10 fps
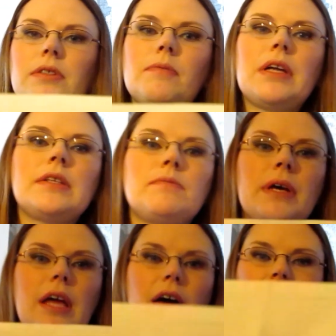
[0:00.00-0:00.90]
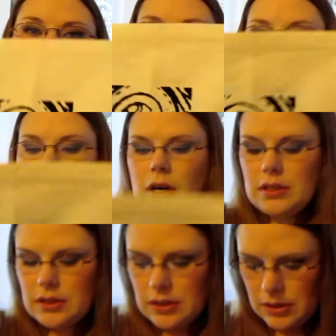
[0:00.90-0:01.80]
make these big Heaven and Earth
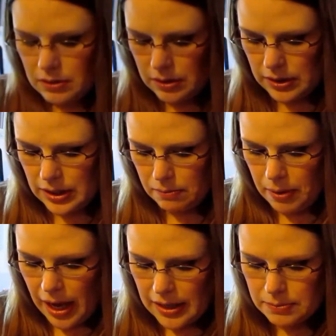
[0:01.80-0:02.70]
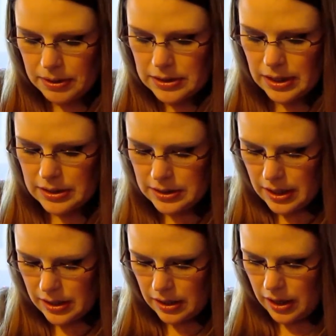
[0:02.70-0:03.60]
ones neat backs, but it does
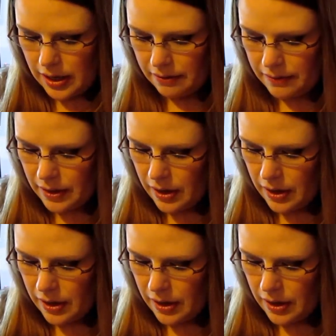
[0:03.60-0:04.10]
take a lot of